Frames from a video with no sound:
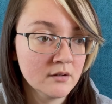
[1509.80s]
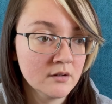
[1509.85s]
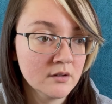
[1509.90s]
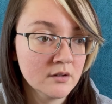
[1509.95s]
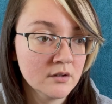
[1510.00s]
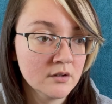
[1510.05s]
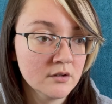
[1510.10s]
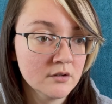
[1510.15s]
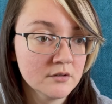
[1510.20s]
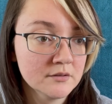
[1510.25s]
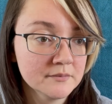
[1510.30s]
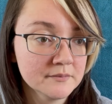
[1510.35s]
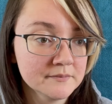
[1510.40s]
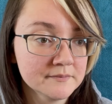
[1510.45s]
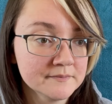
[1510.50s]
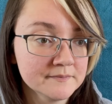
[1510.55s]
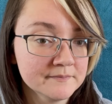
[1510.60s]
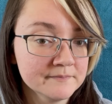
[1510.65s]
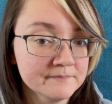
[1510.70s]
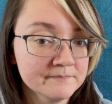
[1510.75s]

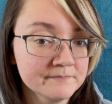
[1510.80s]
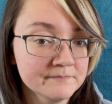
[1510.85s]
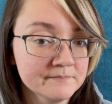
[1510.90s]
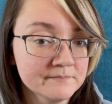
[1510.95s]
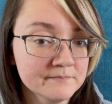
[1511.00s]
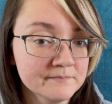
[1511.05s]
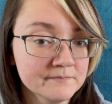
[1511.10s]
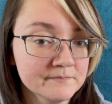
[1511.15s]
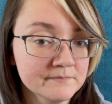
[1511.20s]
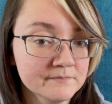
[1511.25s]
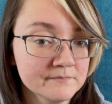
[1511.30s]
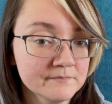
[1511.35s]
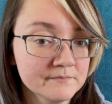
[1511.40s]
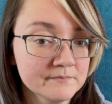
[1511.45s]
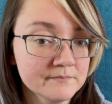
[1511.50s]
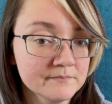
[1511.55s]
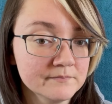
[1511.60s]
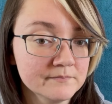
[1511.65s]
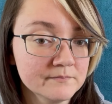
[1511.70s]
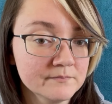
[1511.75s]

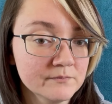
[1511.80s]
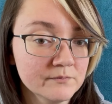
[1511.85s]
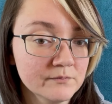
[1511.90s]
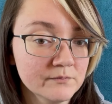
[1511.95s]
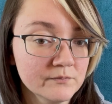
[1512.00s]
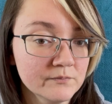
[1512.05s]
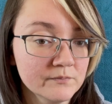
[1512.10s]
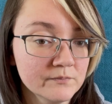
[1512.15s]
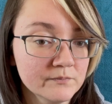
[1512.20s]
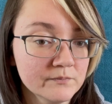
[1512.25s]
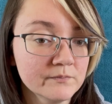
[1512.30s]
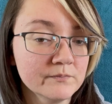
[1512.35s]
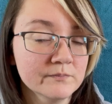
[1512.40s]
(silence)